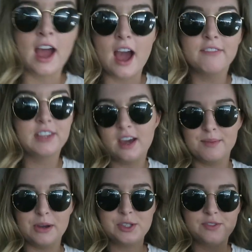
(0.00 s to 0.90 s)
have the
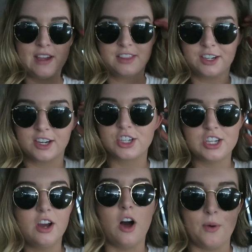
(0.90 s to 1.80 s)
utmost faith in her.
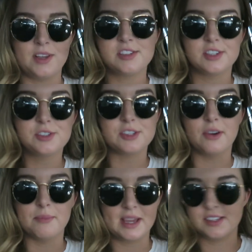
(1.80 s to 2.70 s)
She always does
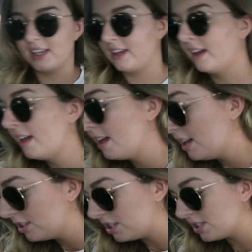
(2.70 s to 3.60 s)
so amazing.
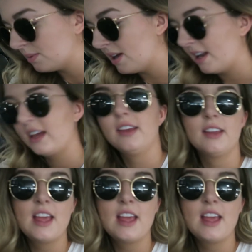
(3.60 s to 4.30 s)
She's the one